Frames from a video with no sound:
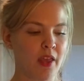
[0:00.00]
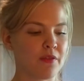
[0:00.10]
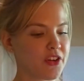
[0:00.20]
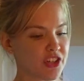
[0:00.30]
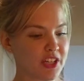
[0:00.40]

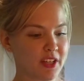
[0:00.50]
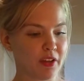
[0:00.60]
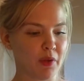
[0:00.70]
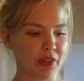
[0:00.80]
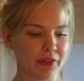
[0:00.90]
Fiction
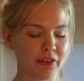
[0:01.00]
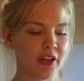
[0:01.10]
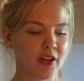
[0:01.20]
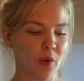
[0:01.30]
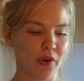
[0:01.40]
dealing with
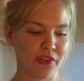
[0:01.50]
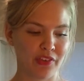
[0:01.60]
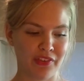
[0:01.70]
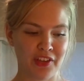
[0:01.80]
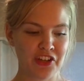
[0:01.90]
lurid or
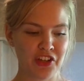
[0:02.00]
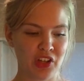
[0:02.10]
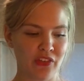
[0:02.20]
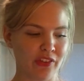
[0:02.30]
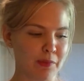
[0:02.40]

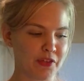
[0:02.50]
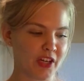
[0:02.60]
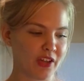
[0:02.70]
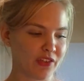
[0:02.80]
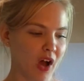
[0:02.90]
sensational
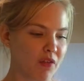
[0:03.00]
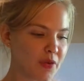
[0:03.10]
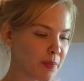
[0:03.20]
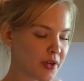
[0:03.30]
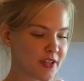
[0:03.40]
subjects, often
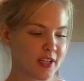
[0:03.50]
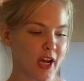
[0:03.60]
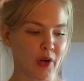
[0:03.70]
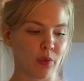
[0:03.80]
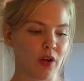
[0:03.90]
printed
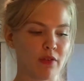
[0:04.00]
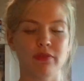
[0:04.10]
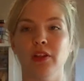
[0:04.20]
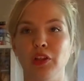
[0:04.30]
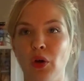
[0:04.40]
on
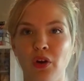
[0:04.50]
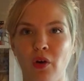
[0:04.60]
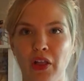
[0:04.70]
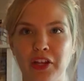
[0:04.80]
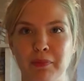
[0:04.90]
rough,
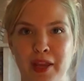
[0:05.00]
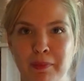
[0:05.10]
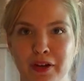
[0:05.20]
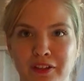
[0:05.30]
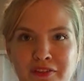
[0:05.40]
low-quality
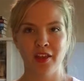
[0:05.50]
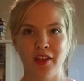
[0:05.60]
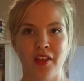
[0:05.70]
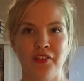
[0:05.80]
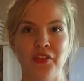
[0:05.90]
paper.
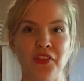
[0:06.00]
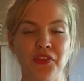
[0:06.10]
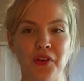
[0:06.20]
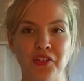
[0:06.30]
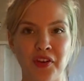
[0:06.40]
So the
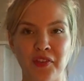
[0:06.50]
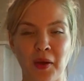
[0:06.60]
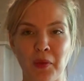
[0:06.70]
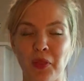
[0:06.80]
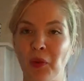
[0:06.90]
story starts out
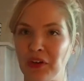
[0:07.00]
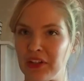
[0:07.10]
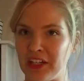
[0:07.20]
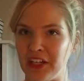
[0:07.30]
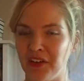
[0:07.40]
with Lord and Lady